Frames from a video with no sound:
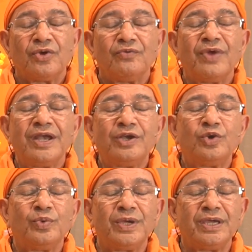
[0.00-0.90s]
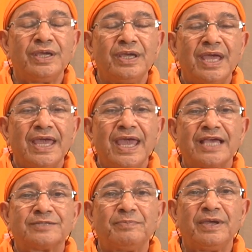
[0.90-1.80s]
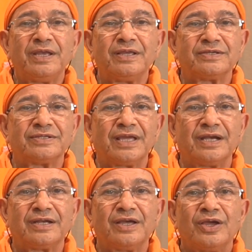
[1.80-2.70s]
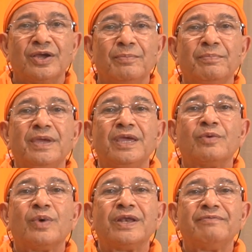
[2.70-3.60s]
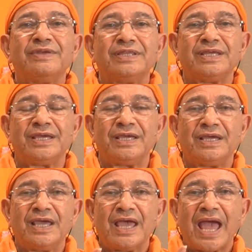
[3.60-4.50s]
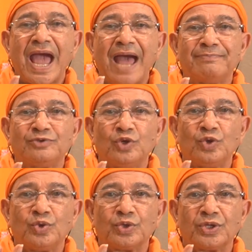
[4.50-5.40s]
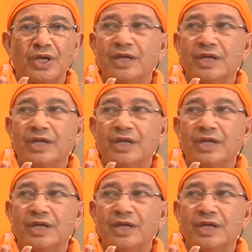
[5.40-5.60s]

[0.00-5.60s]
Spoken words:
when do we experience that being one with the absolute,